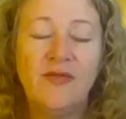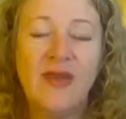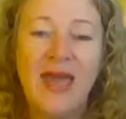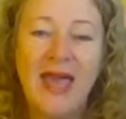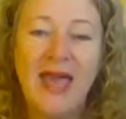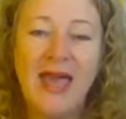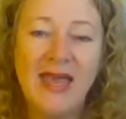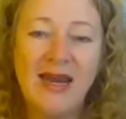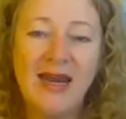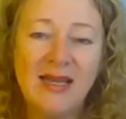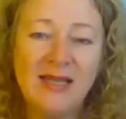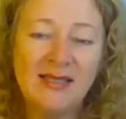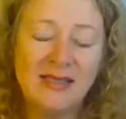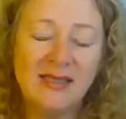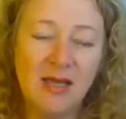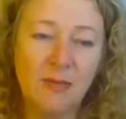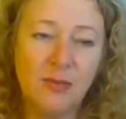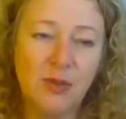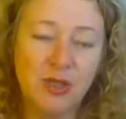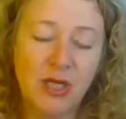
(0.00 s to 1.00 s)
of any
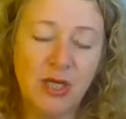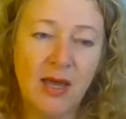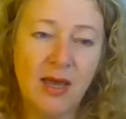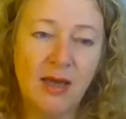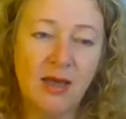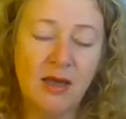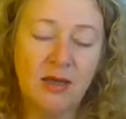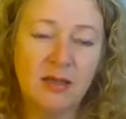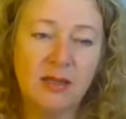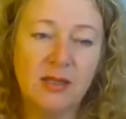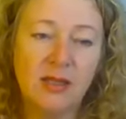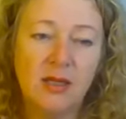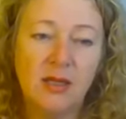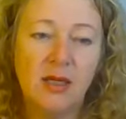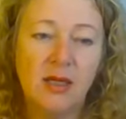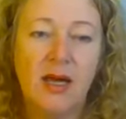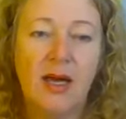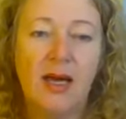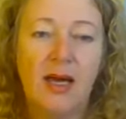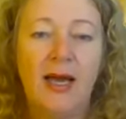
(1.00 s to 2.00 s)
subject
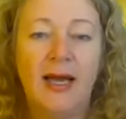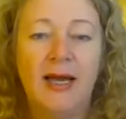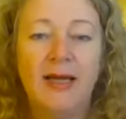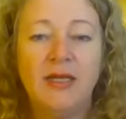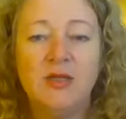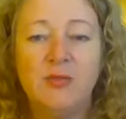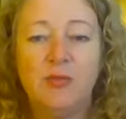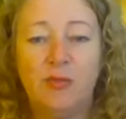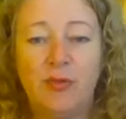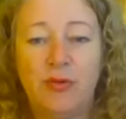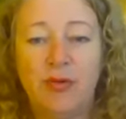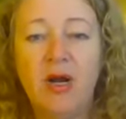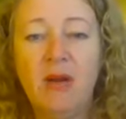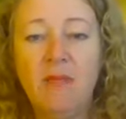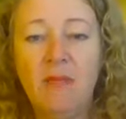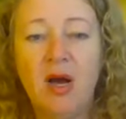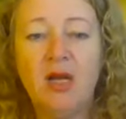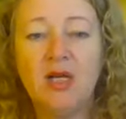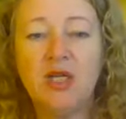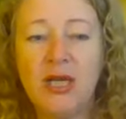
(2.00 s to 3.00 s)
and
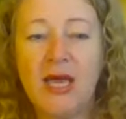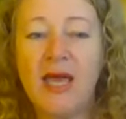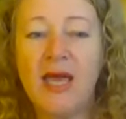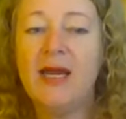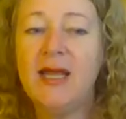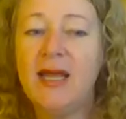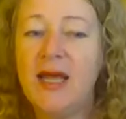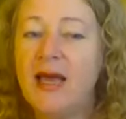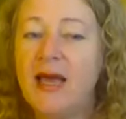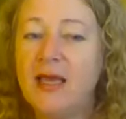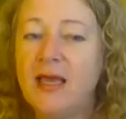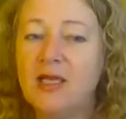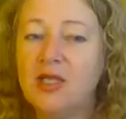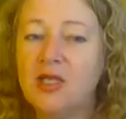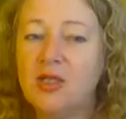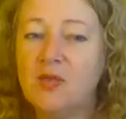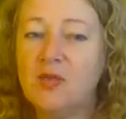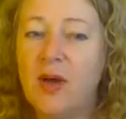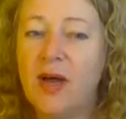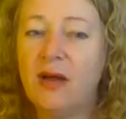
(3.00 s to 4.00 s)
pretty much any age
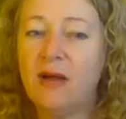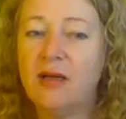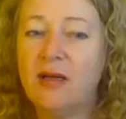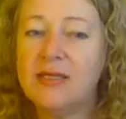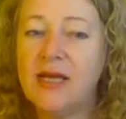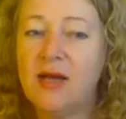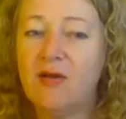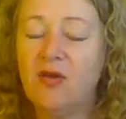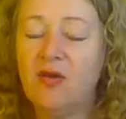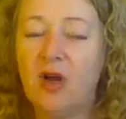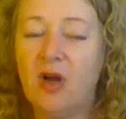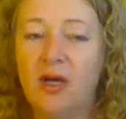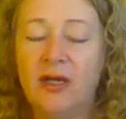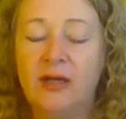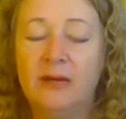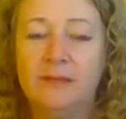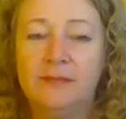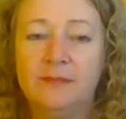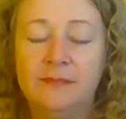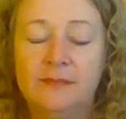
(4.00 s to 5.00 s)
as well. Is that right?